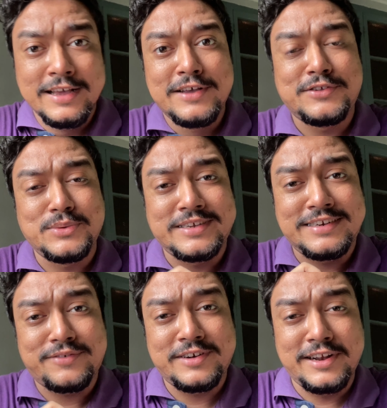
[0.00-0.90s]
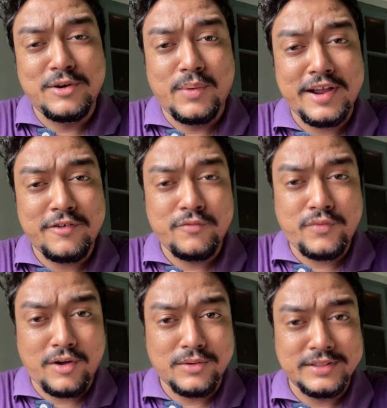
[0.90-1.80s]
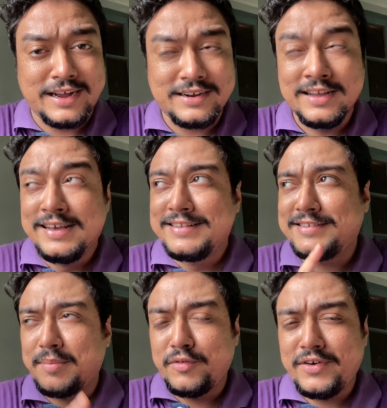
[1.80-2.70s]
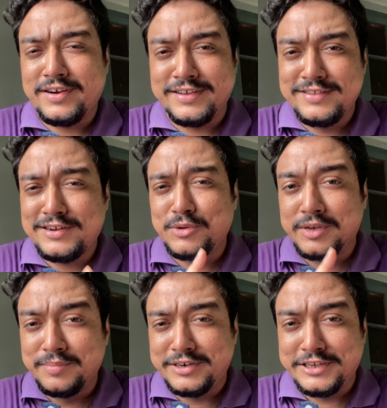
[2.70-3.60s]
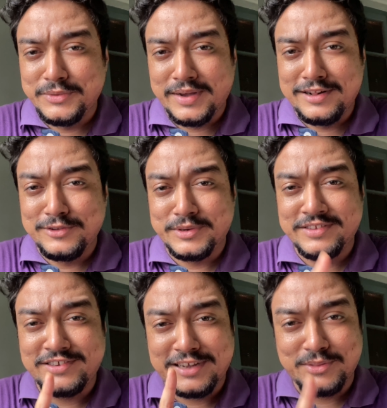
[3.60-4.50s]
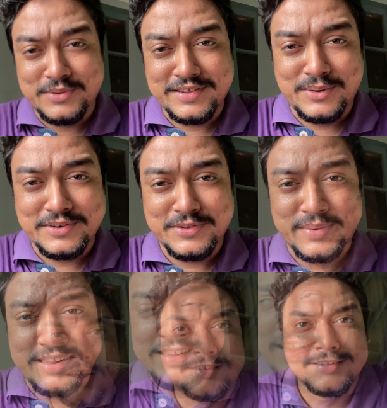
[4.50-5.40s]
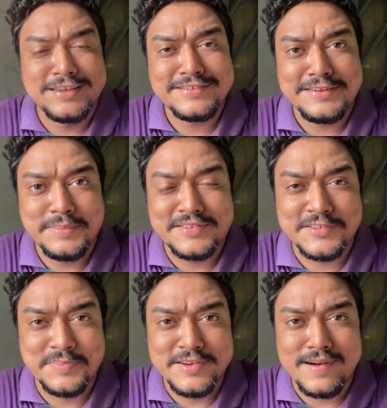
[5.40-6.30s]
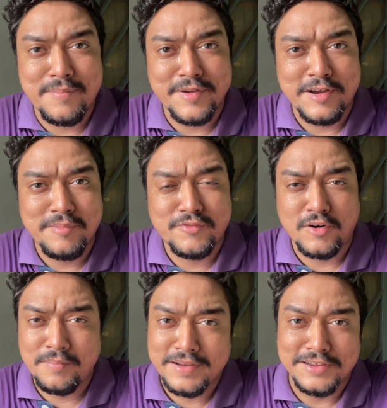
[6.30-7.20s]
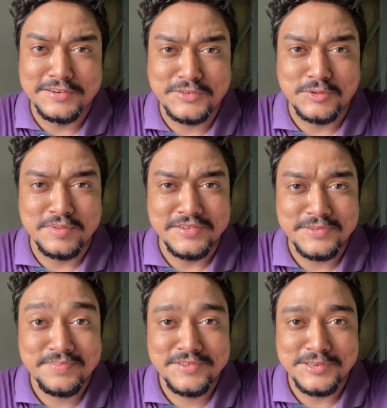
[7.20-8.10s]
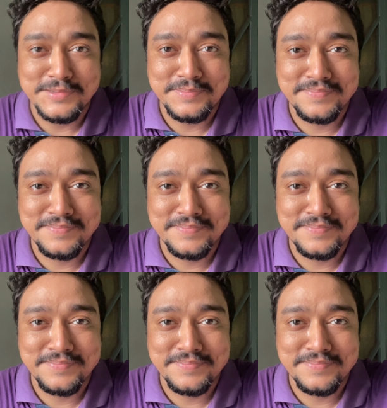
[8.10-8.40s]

So you can definitely go ahead and follow that. Some of our reels are doing pretty well. You can check those out as well. Until next time, this is me wrapping up from my Elisha place. Cheers.